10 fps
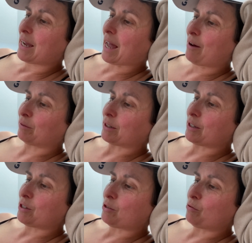
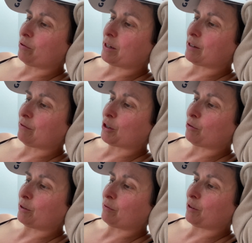Countless stories are
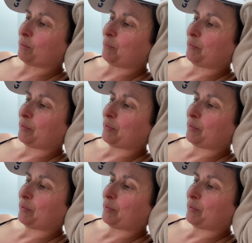told of them.